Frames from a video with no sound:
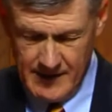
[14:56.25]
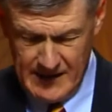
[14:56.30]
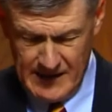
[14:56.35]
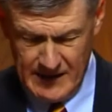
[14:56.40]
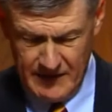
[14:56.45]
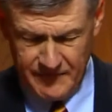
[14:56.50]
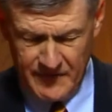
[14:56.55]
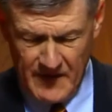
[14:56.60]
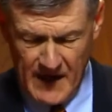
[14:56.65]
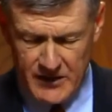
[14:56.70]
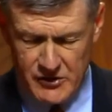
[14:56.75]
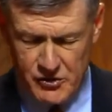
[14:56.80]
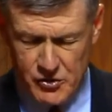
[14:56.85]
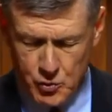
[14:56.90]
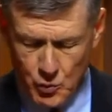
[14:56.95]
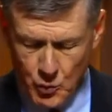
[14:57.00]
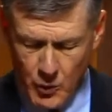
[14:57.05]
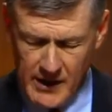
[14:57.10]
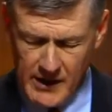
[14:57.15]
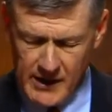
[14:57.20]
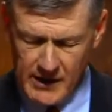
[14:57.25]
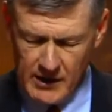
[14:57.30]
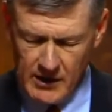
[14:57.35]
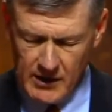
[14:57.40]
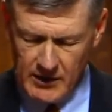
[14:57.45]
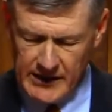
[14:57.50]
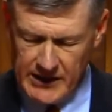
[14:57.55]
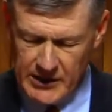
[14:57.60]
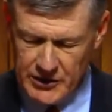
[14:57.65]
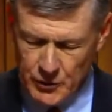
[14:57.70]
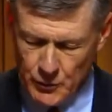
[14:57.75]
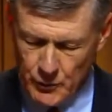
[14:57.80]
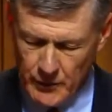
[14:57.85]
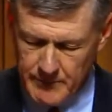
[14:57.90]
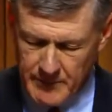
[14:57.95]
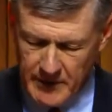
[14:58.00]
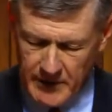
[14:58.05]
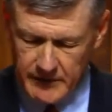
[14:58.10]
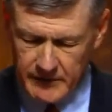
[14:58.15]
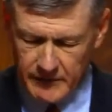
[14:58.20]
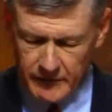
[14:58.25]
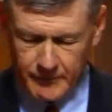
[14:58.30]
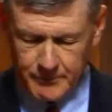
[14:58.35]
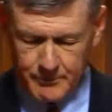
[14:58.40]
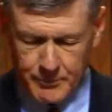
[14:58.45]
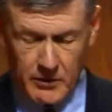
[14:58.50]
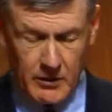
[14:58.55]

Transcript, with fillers: if I dwell in the remotest